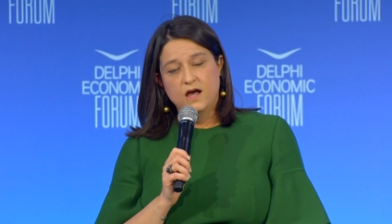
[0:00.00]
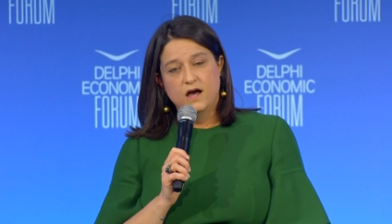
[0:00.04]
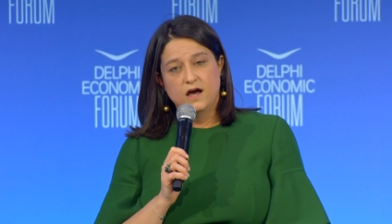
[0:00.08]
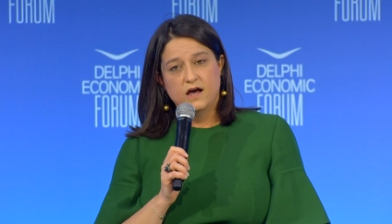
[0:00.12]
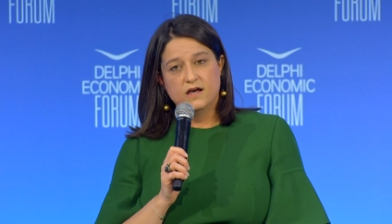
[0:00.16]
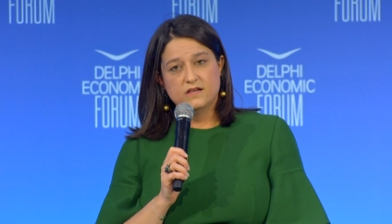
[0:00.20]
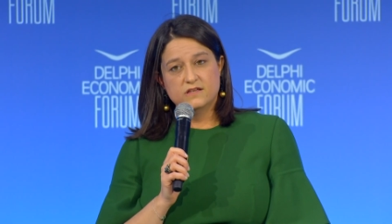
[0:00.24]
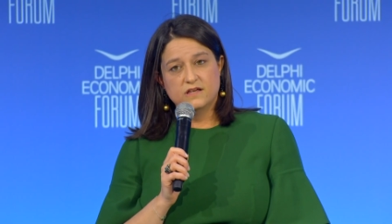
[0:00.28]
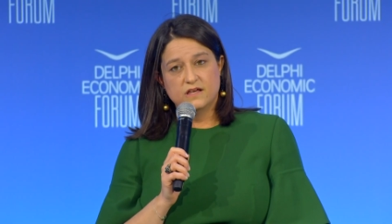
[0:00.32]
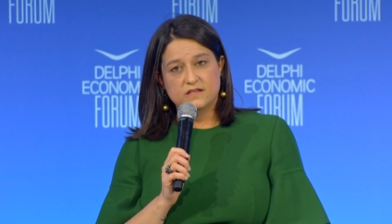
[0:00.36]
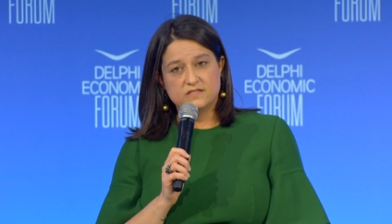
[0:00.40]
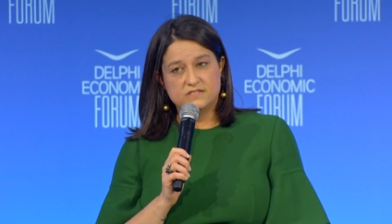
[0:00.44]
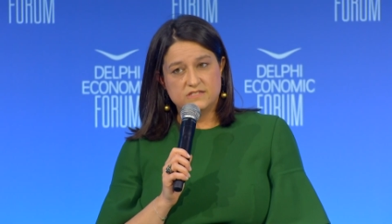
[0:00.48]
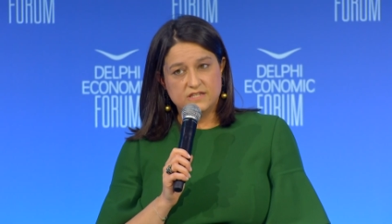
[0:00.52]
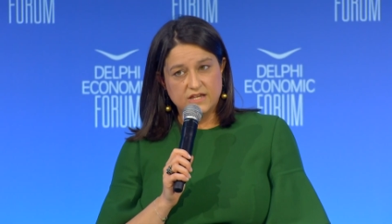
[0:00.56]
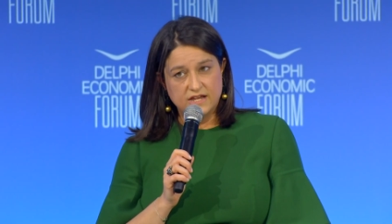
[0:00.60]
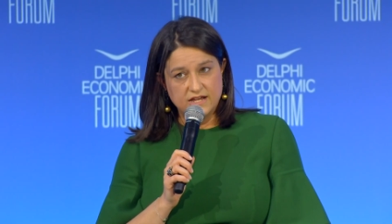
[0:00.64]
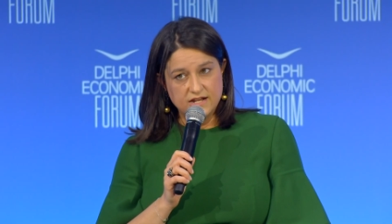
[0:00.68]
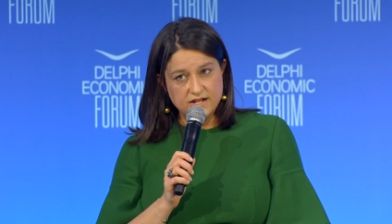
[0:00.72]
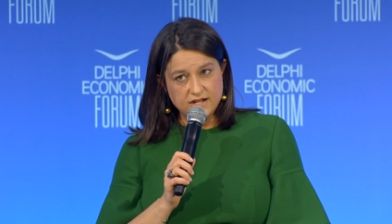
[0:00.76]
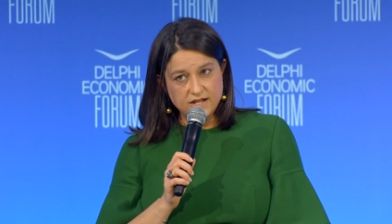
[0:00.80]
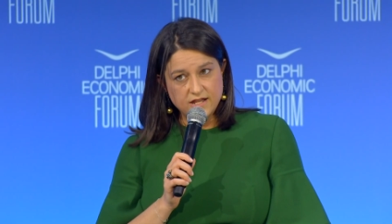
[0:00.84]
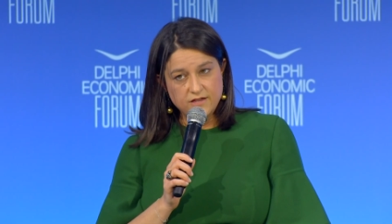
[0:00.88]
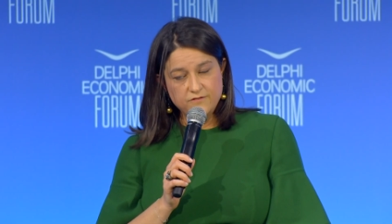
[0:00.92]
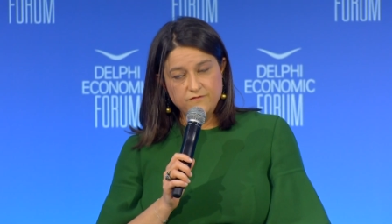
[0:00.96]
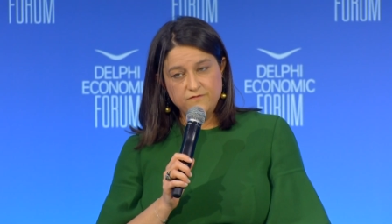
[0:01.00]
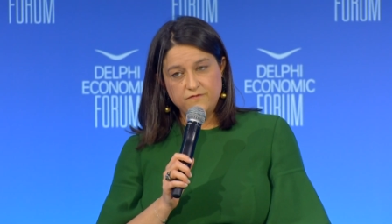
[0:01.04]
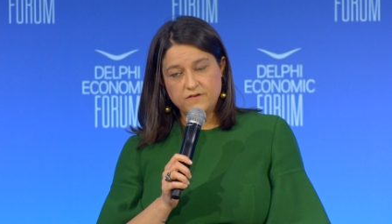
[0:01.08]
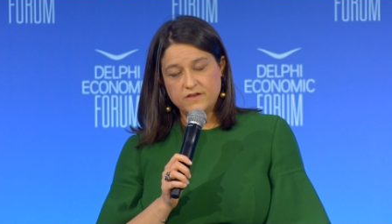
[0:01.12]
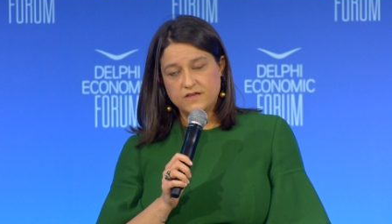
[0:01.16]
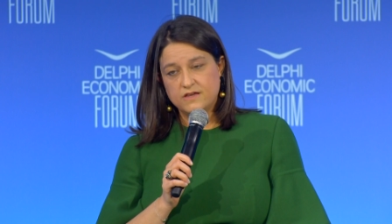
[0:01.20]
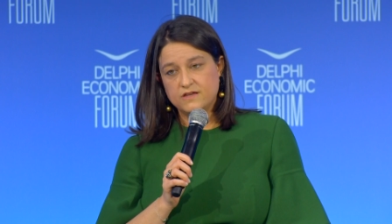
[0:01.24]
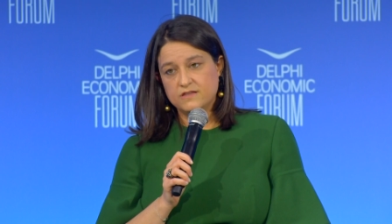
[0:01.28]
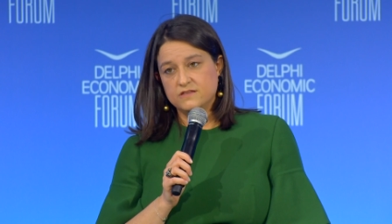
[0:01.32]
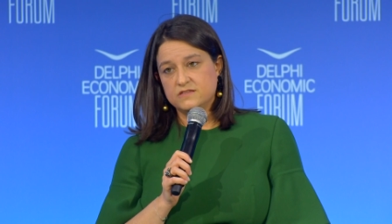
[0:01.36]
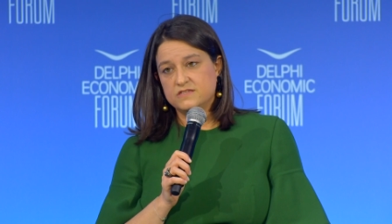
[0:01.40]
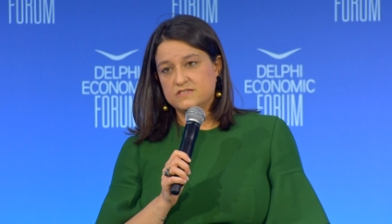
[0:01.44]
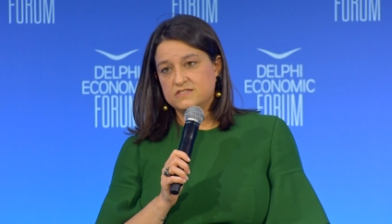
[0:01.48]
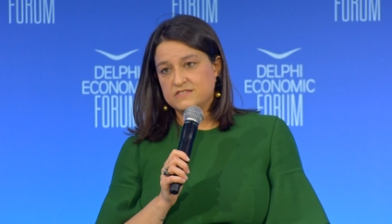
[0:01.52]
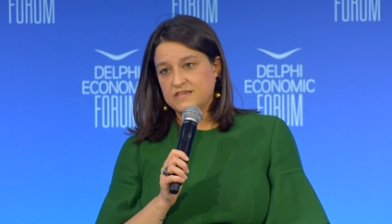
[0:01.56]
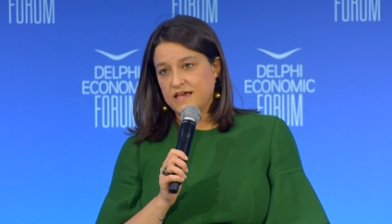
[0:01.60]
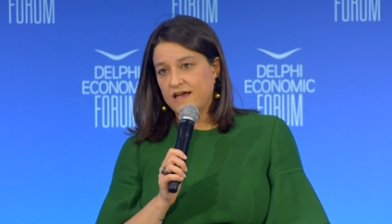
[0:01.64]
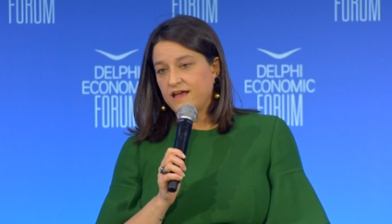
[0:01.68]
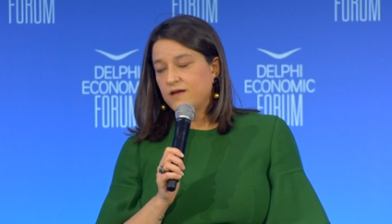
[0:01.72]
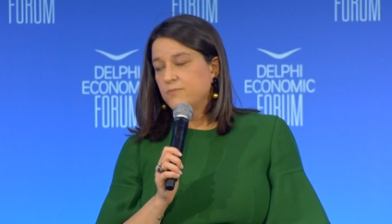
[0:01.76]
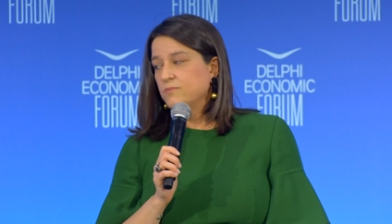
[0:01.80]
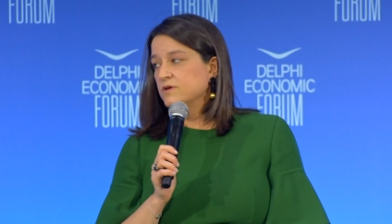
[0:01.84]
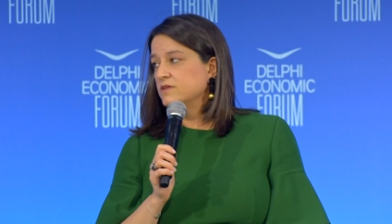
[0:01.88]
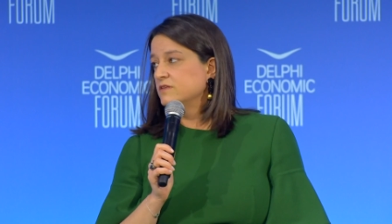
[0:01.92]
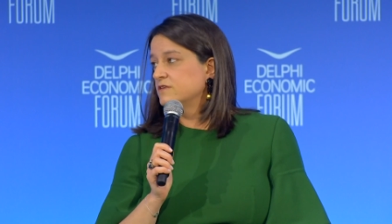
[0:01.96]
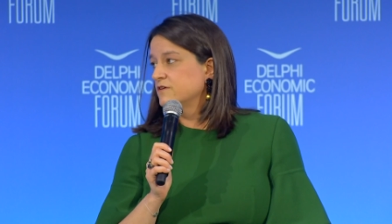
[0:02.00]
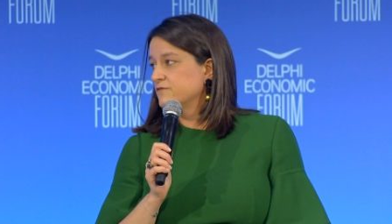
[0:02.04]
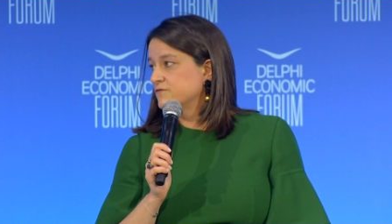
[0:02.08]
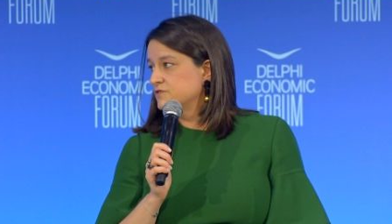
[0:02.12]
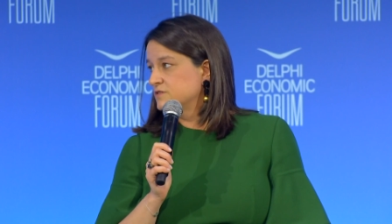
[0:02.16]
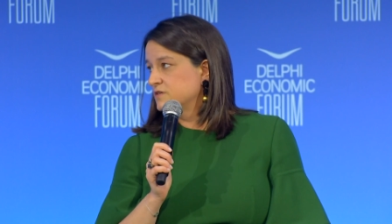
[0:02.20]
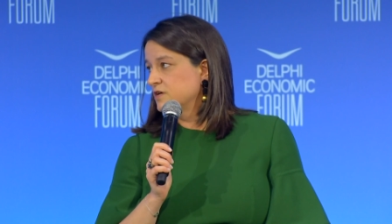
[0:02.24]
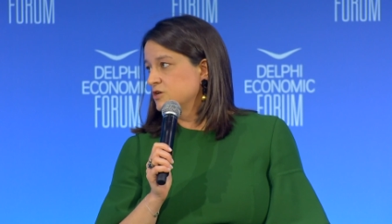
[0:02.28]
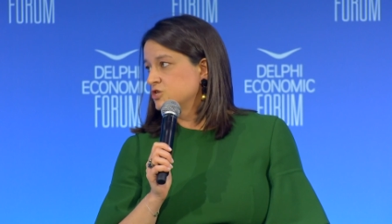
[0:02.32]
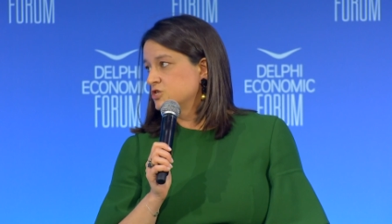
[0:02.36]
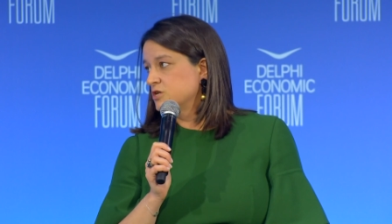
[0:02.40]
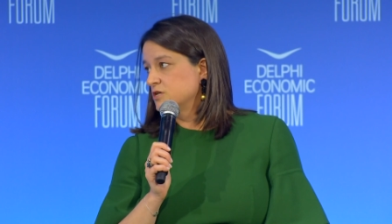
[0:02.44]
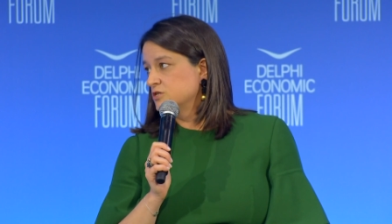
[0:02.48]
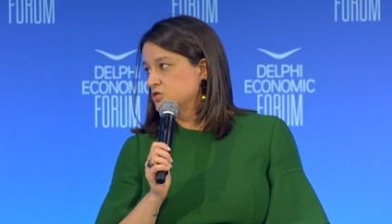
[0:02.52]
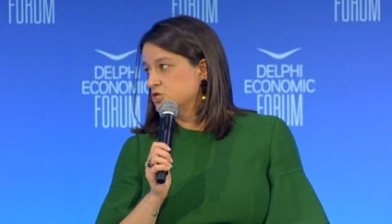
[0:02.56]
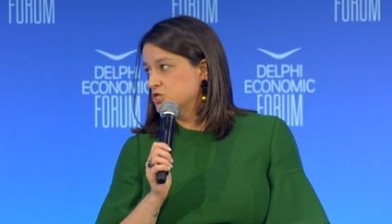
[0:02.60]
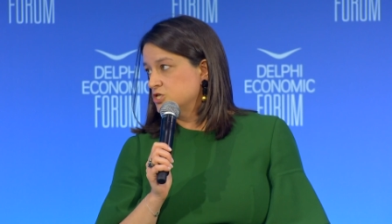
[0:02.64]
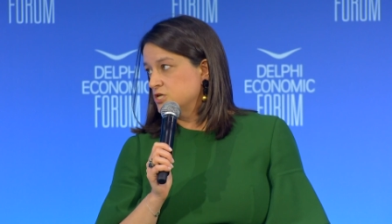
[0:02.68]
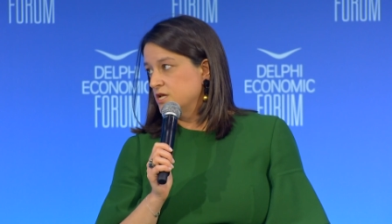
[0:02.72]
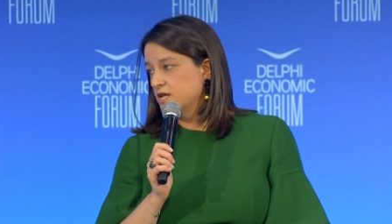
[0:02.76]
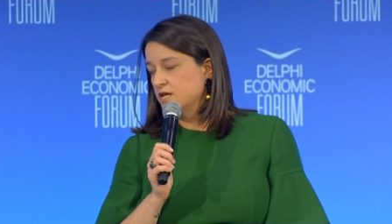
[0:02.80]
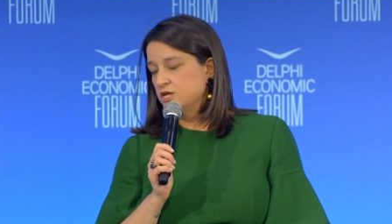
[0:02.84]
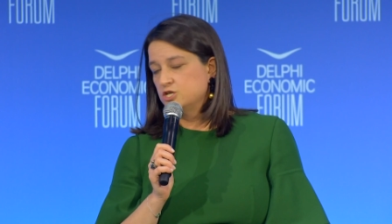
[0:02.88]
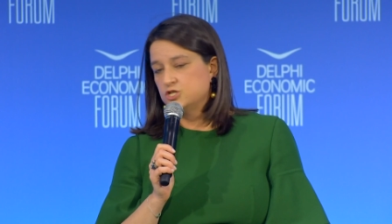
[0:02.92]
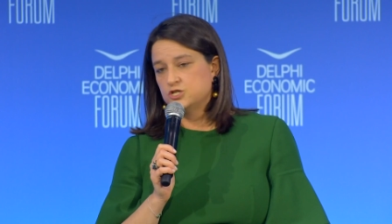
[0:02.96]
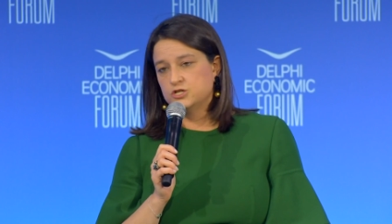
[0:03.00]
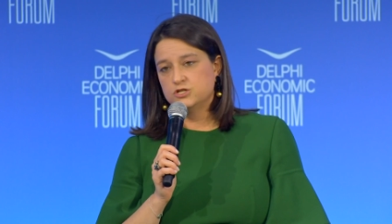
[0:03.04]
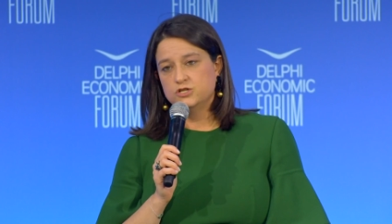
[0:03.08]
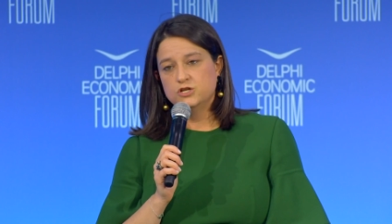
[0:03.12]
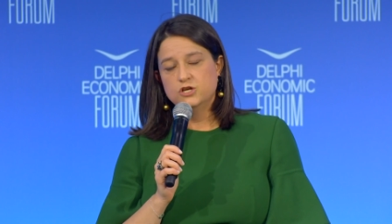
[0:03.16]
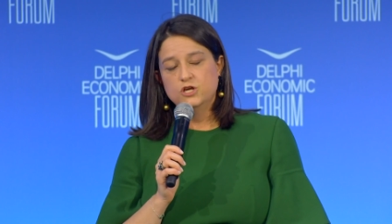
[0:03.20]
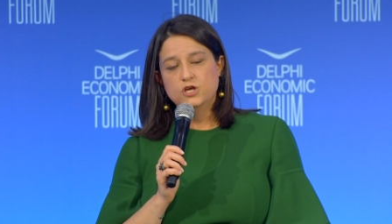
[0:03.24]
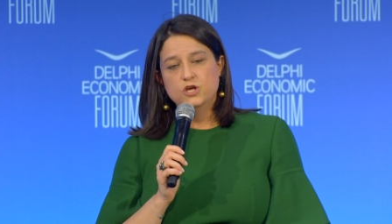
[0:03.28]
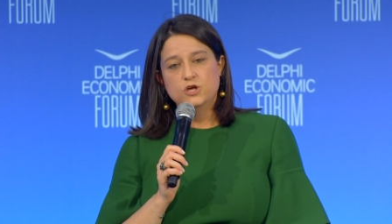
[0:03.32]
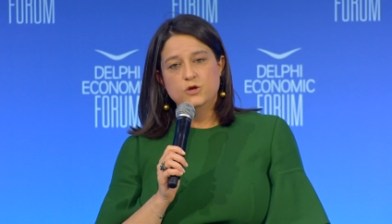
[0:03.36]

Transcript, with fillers: A, a, significant segment of such legislation